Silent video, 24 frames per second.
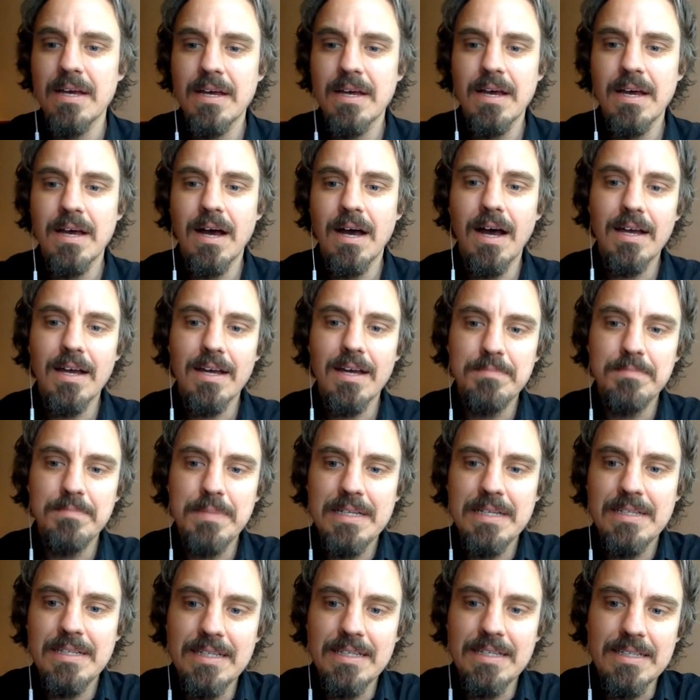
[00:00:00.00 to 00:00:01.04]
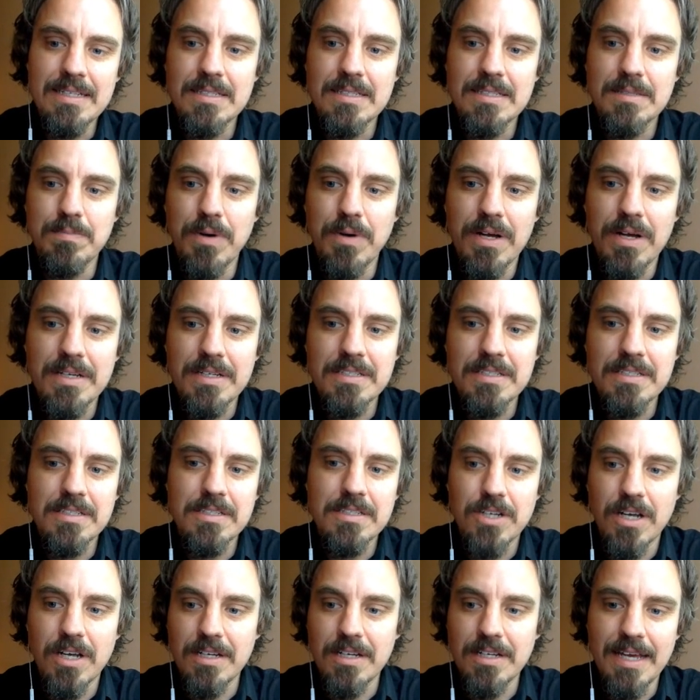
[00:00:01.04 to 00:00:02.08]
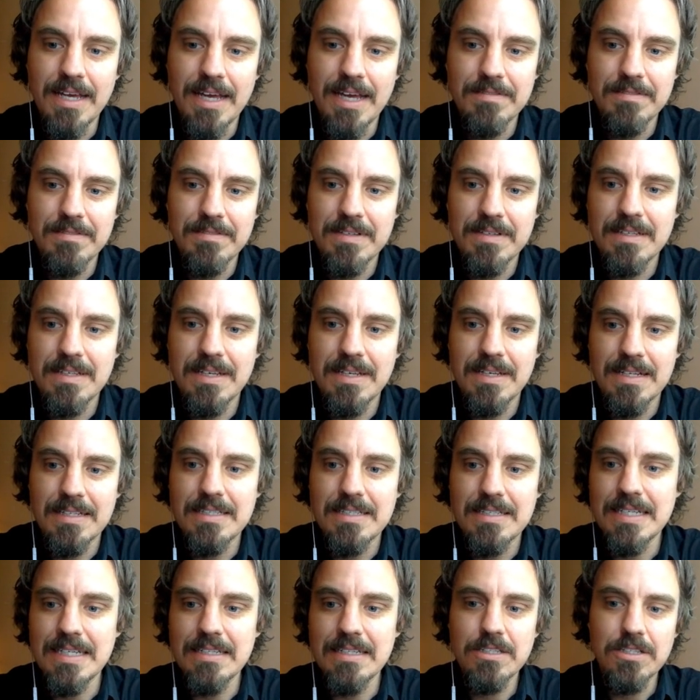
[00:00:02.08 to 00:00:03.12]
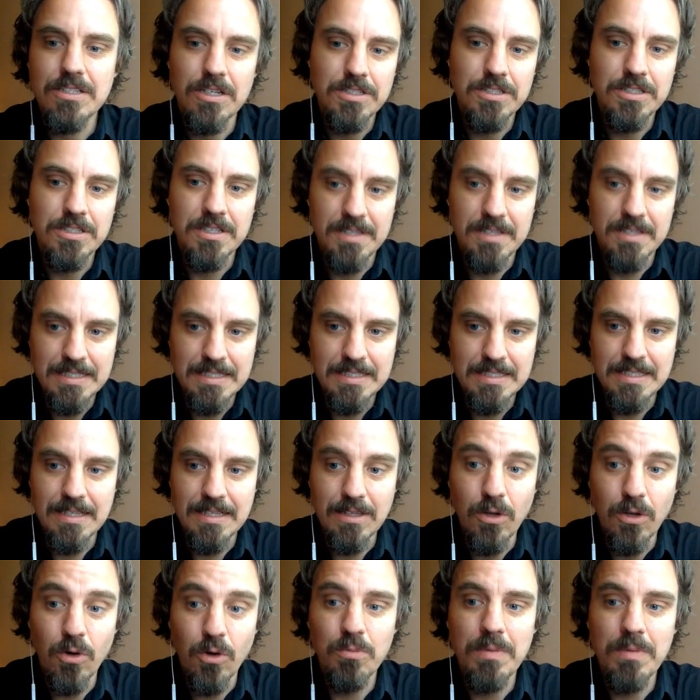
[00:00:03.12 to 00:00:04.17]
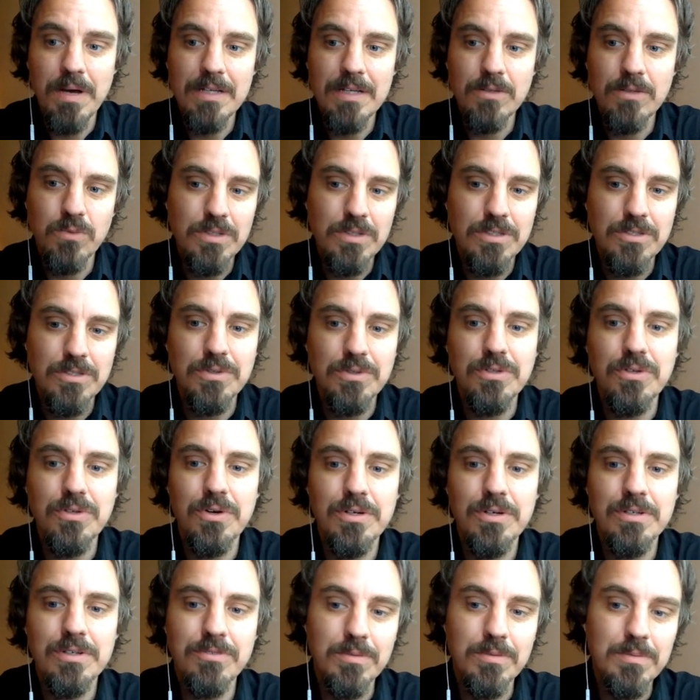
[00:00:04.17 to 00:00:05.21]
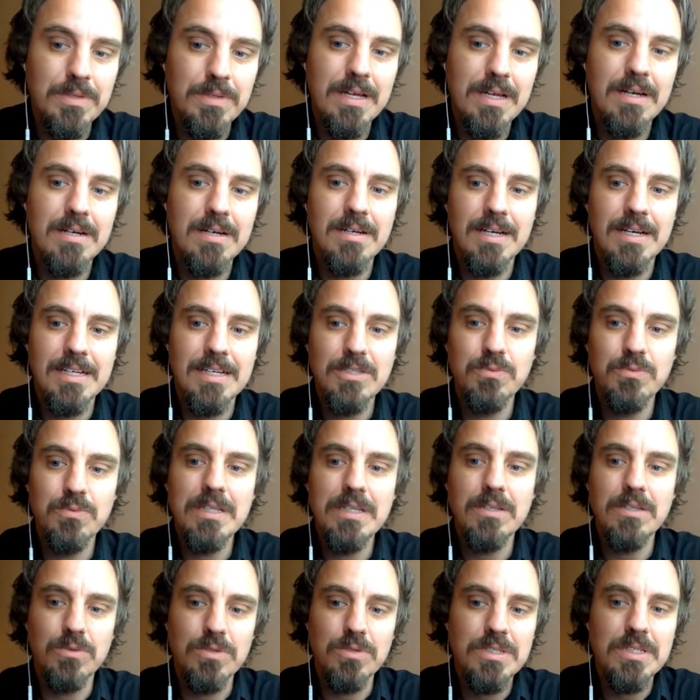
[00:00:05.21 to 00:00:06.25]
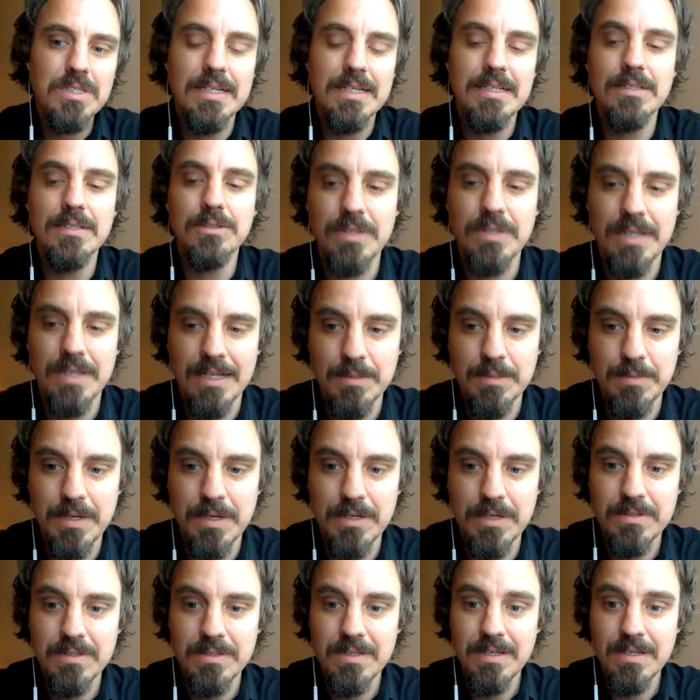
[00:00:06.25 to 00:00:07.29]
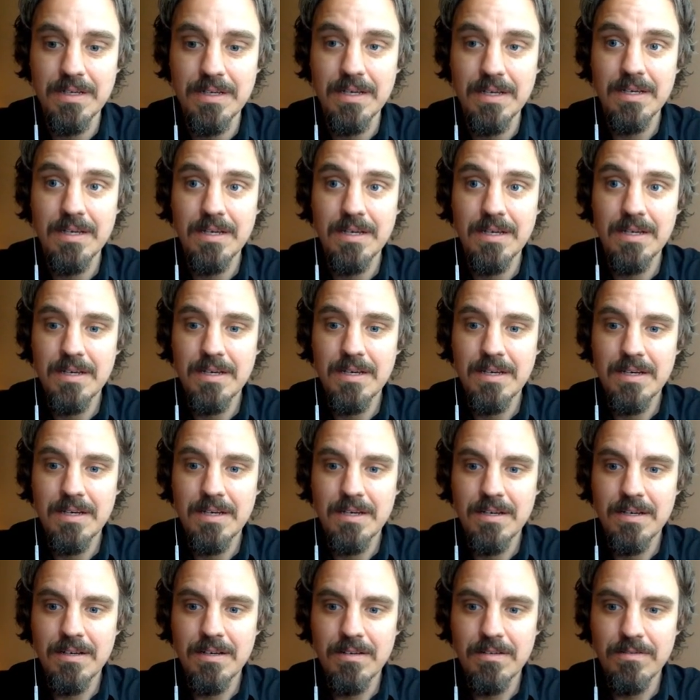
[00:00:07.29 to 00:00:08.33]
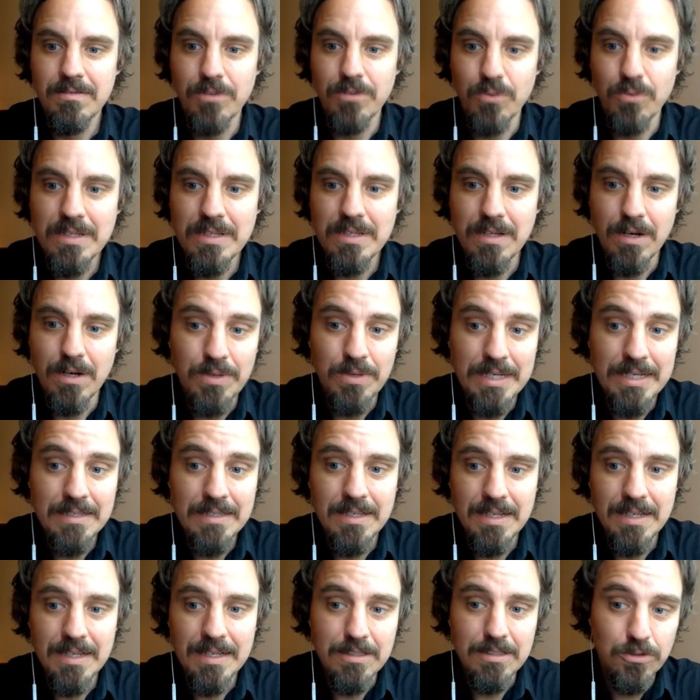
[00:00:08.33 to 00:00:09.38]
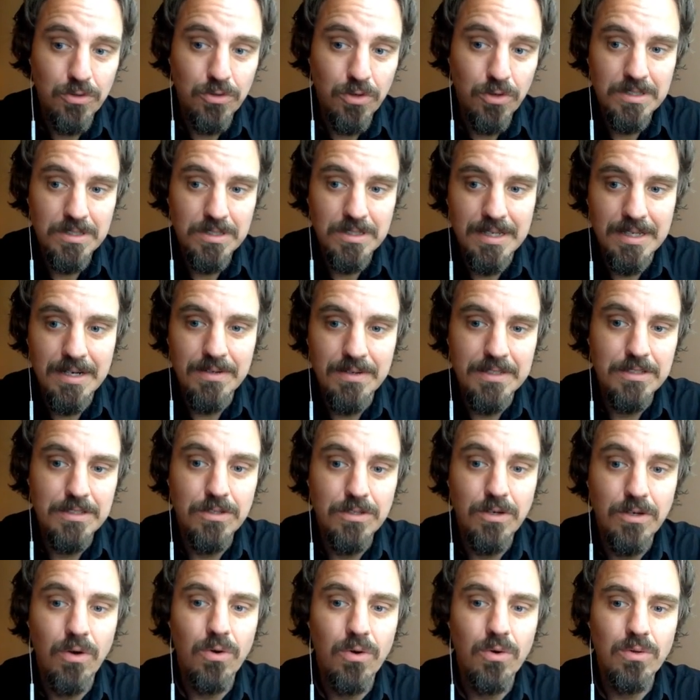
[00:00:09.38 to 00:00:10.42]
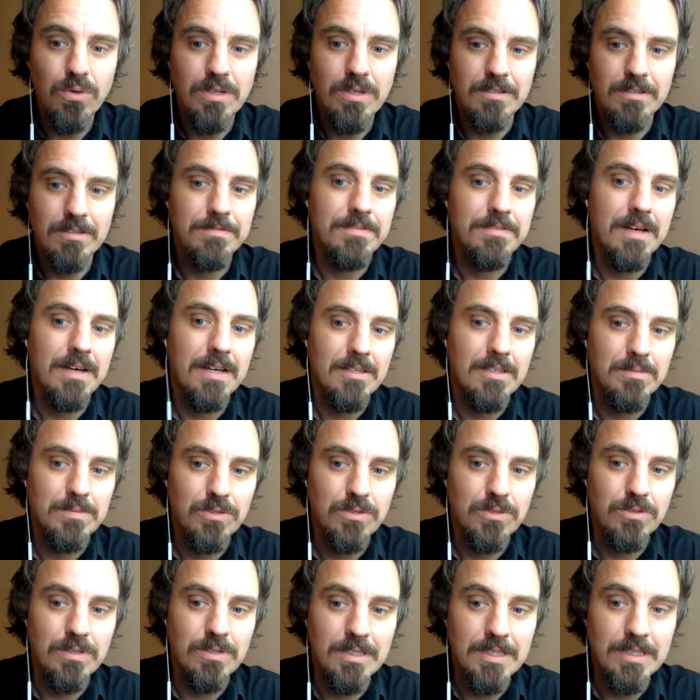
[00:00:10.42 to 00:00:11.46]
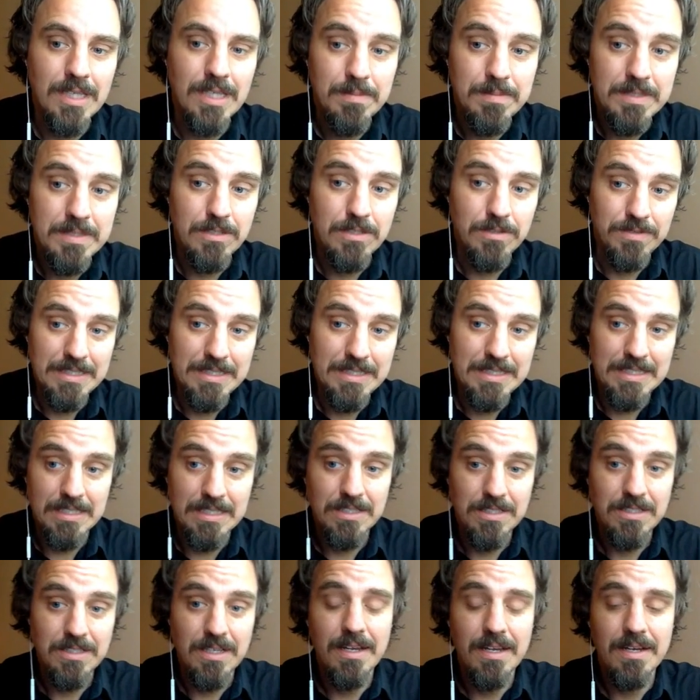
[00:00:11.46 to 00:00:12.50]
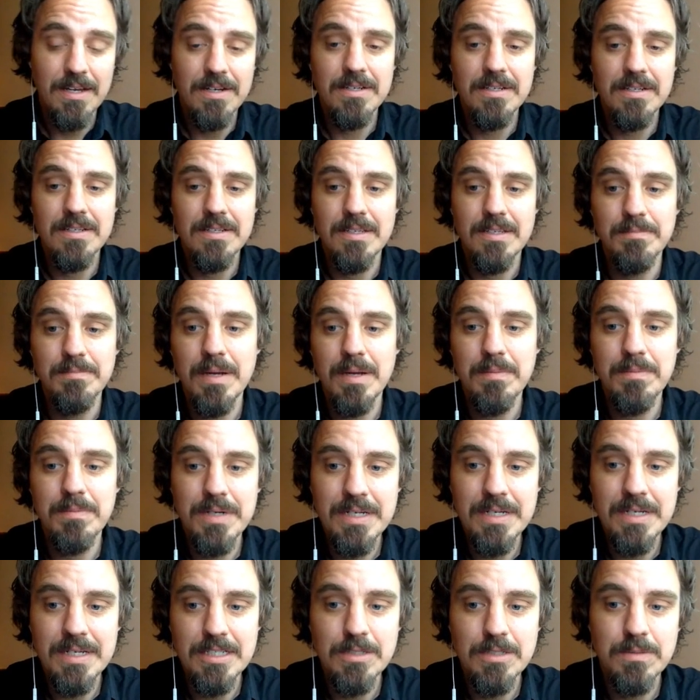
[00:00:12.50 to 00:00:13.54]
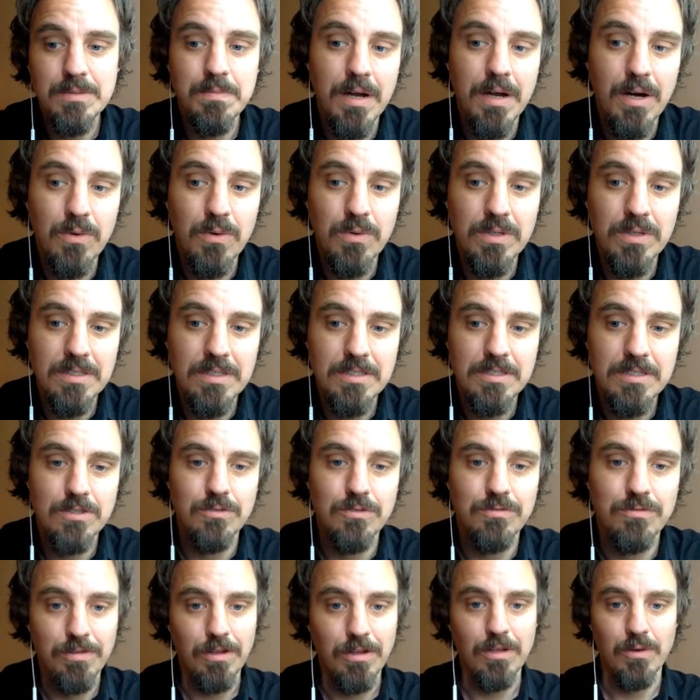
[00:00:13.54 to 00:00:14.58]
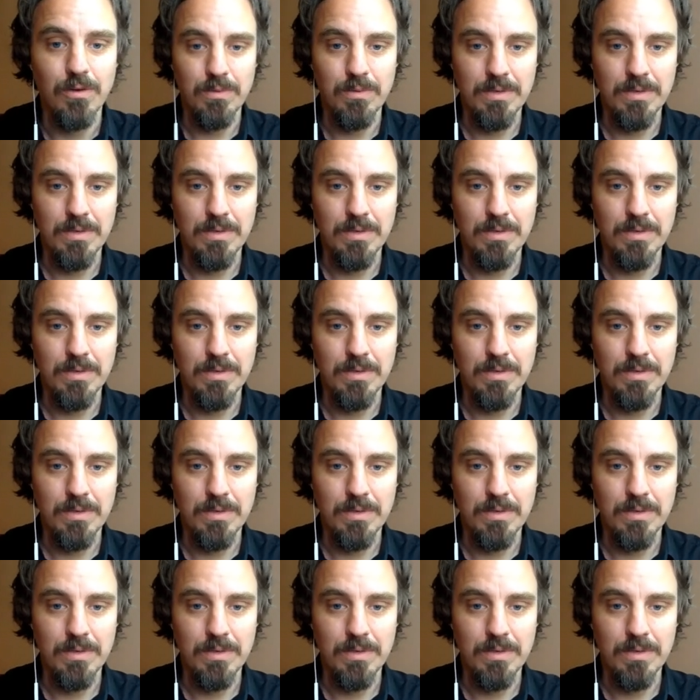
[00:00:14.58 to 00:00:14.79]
I have been in his brightest shining heaven and seen such things that no man once returned from there has wit or skill to tell about. For when our intellect draws near its goal and fathoms to the depths of its desire, the memory is powerless to follow.